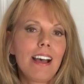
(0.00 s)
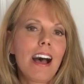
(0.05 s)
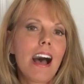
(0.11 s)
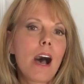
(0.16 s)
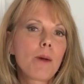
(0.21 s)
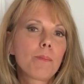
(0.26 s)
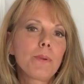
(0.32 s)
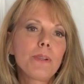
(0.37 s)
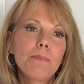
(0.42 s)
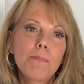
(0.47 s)

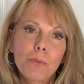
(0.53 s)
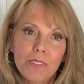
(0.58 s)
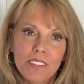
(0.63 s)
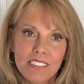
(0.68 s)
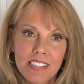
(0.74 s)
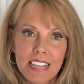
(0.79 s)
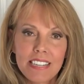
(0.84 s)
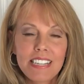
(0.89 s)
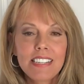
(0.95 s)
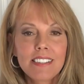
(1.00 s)
I'll be
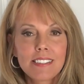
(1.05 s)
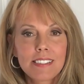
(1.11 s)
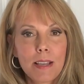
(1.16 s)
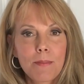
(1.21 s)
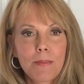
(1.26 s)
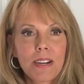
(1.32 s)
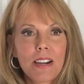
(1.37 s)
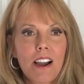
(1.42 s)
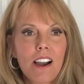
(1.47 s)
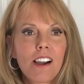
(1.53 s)
presenting a
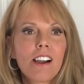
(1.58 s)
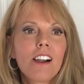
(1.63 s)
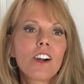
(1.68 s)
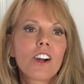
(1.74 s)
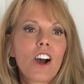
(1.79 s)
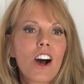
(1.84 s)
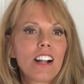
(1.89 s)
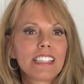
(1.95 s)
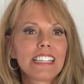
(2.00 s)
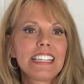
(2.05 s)
seminar
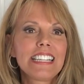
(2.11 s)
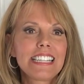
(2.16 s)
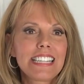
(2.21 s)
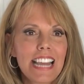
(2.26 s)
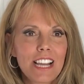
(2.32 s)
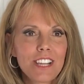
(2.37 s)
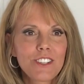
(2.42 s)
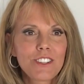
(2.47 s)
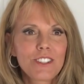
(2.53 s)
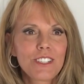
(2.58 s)
called
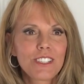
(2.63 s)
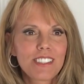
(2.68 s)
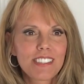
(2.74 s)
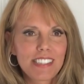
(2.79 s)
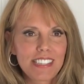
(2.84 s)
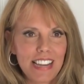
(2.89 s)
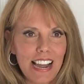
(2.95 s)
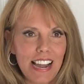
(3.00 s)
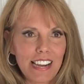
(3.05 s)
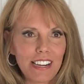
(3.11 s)
Intentional
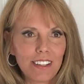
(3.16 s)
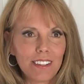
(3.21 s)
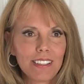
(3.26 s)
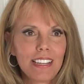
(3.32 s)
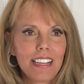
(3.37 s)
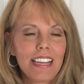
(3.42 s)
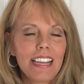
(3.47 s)
Style.